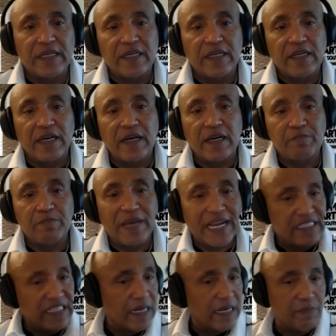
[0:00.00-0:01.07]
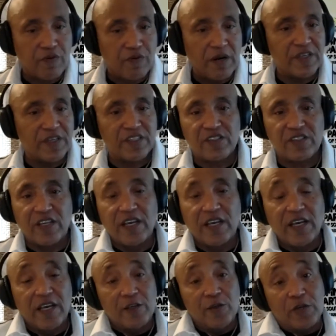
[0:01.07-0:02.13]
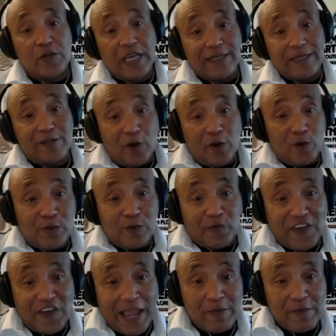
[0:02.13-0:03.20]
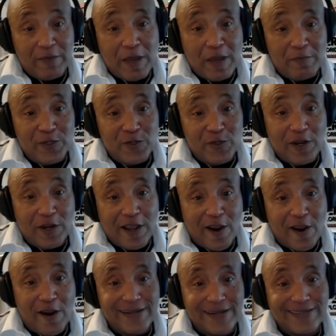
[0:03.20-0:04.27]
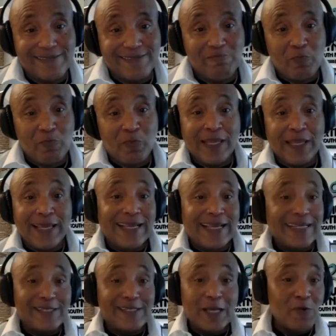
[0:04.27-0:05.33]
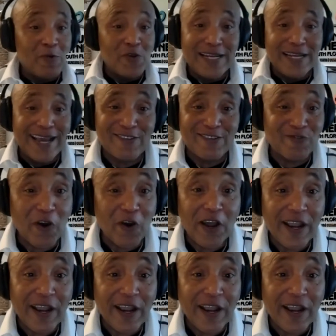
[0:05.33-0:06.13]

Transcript: Uh, back to that premise. You got those family members you inherit, some you didn't ask for.